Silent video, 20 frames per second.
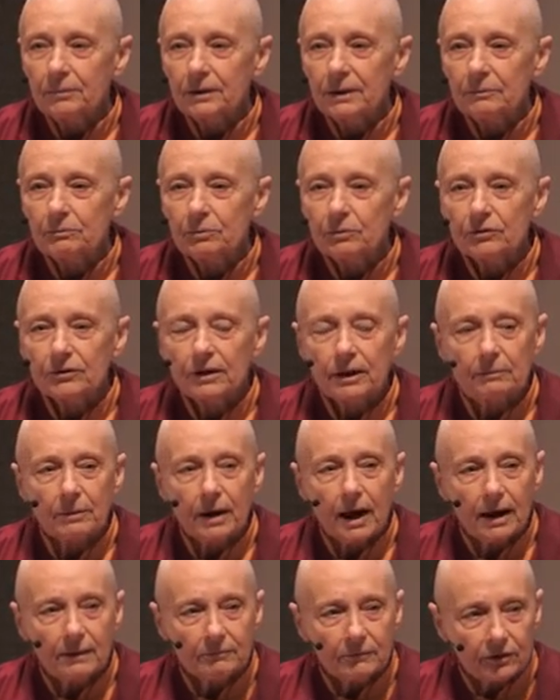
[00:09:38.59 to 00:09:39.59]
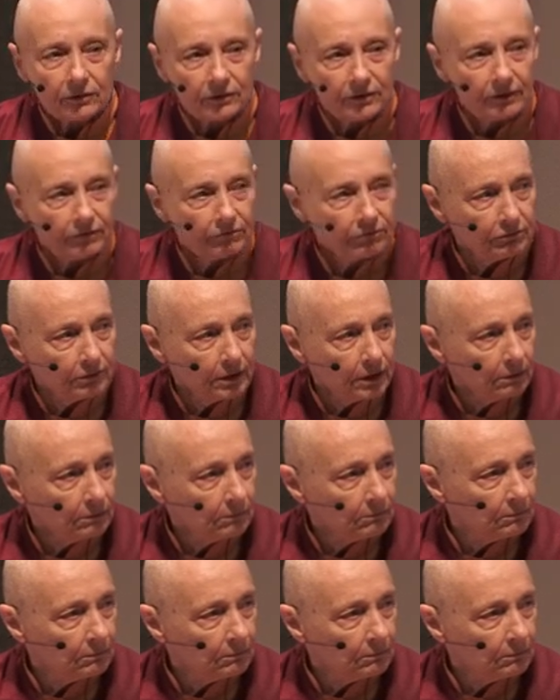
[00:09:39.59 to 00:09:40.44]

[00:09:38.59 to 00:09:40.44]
people say, but I'm not suffering.